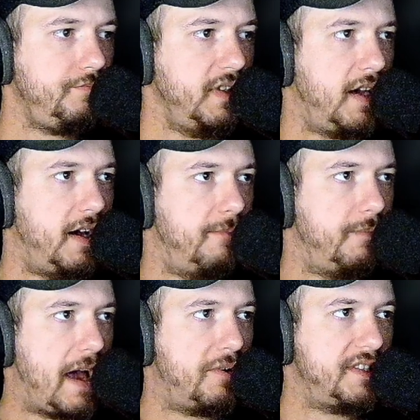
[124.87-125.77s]

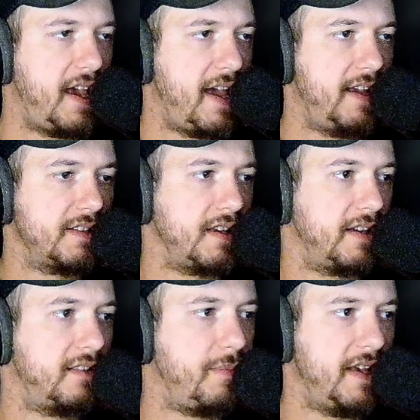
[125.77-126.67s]
I would say egg is
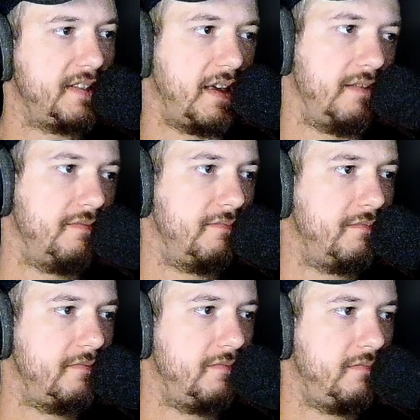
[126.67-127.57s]
like the best then.
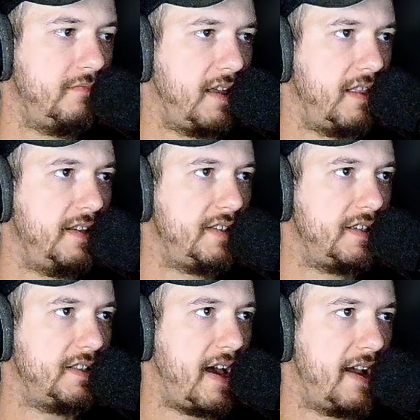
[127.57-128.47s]
And this
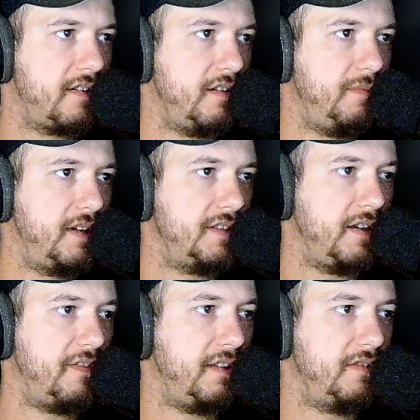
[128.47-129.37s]
is not good because you
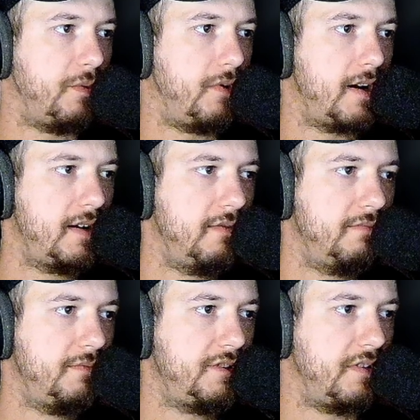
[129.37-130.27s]
have to use water.
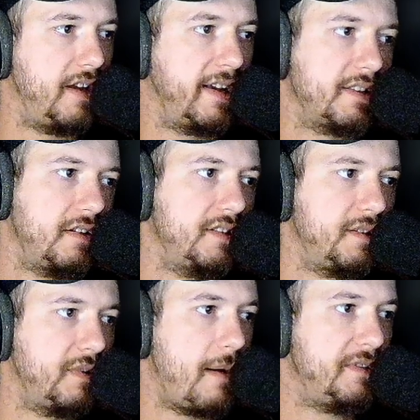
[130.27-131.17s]
So I guess there is
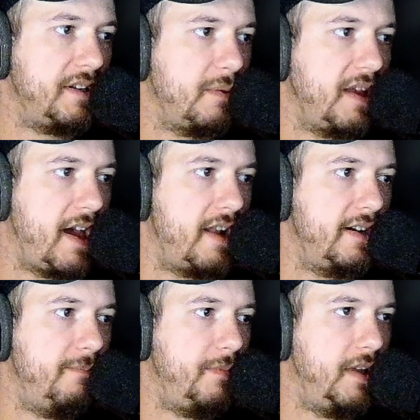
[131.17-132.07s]
some commentary to be had
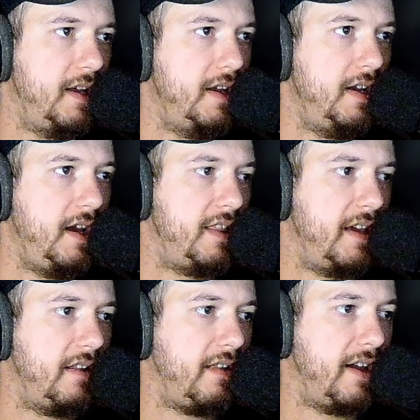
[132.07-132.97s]
here. And
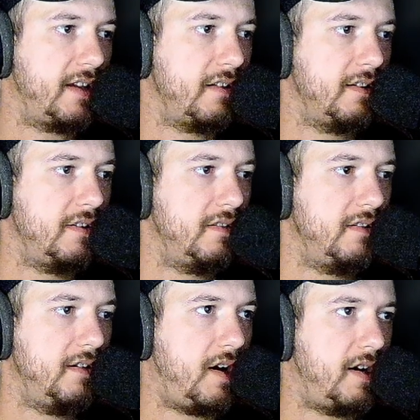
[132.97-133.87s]
then like
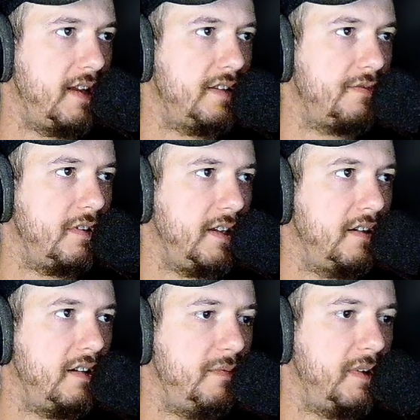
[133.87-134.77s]
honey is really
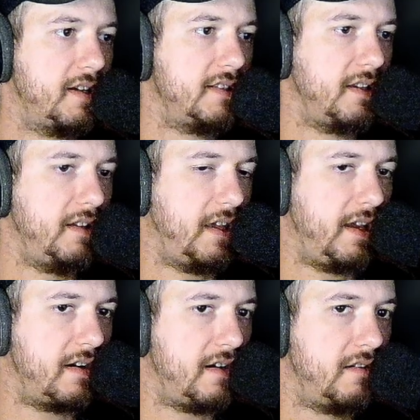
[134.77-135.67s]
good because it can
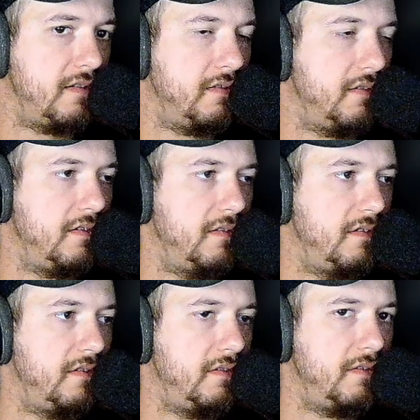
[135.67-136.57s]
cure
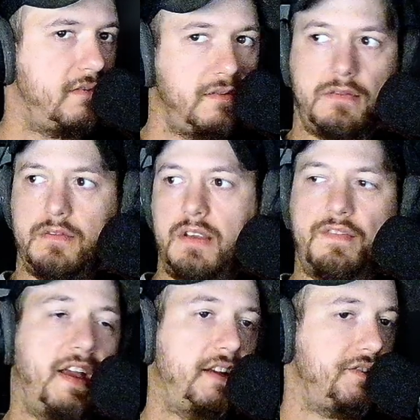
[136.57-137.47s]

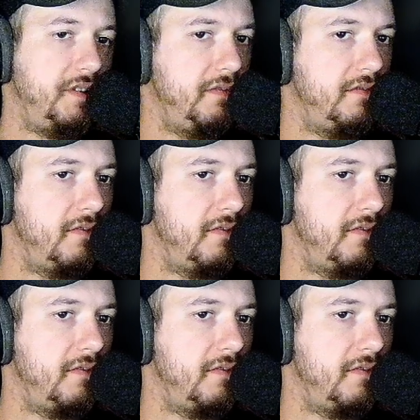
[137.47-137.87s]
infection.